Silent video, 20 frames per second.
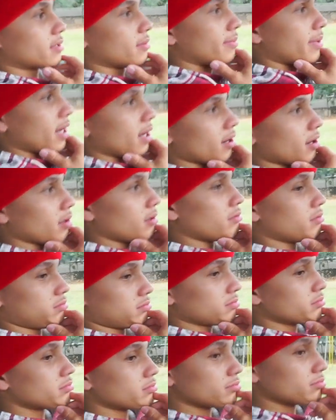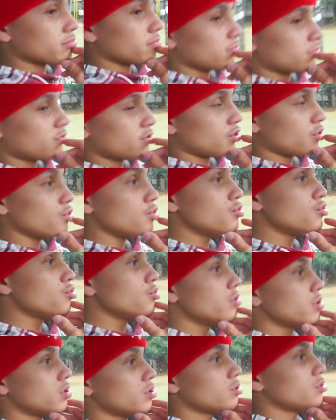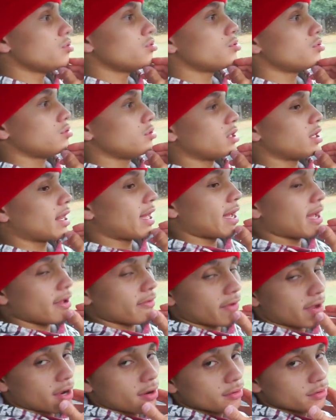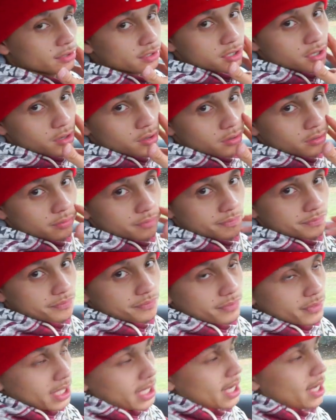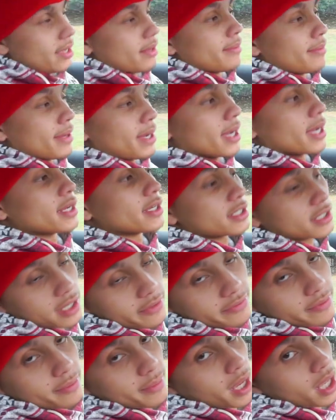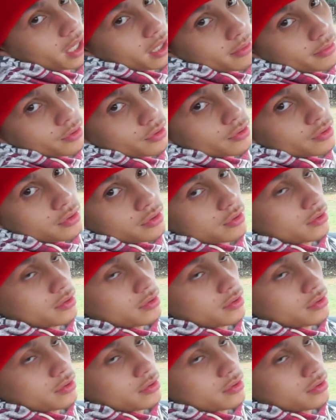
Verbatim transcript: about two and a half hours ago in my Chevy Malibu.